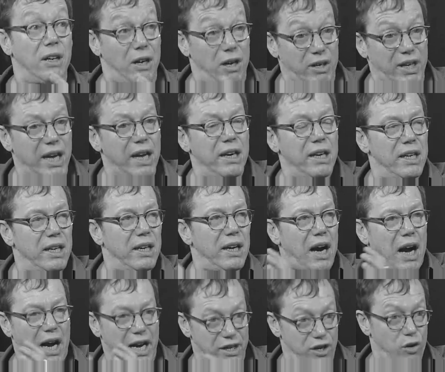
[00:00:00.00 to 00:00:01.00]
Okay,
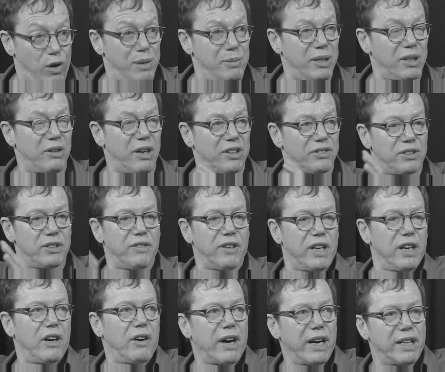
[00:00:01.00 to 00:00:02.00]
I know I'm aggressive,
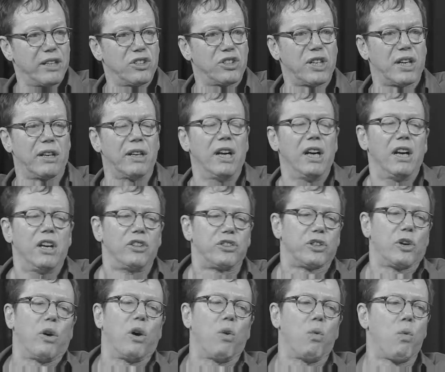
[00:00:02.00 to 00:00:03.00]
here I can challenge.
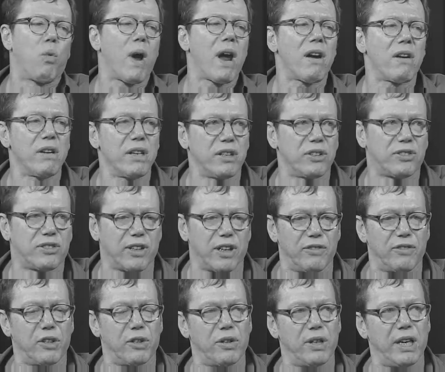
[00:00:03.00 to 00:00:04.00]
So awareness
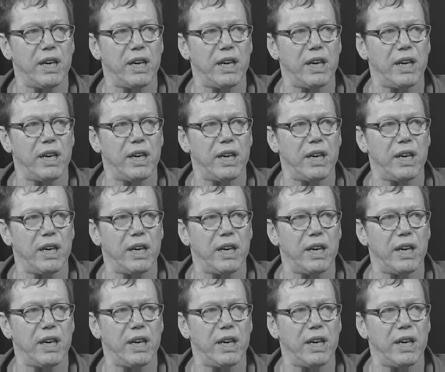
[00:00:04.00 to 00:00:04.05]
of your